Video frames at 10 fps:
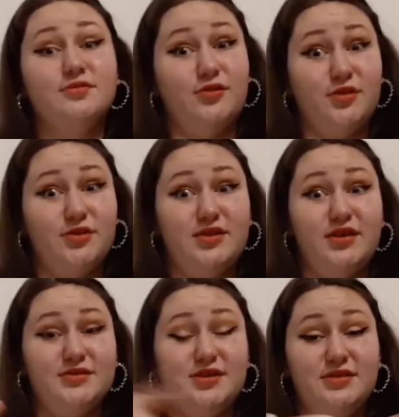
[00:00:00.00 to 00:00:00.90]
one of the
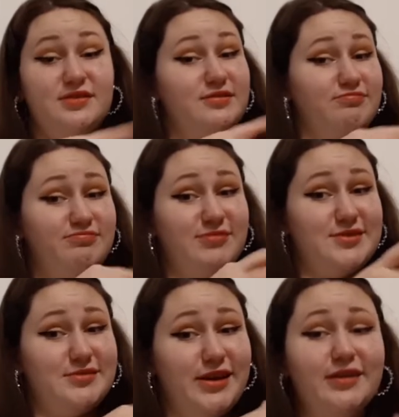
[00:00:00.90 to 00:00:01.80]
things he
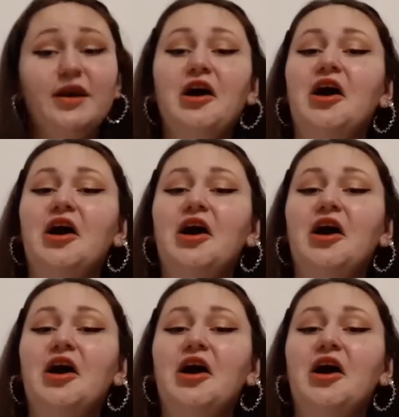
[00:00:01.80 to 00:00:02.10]
doesn't like,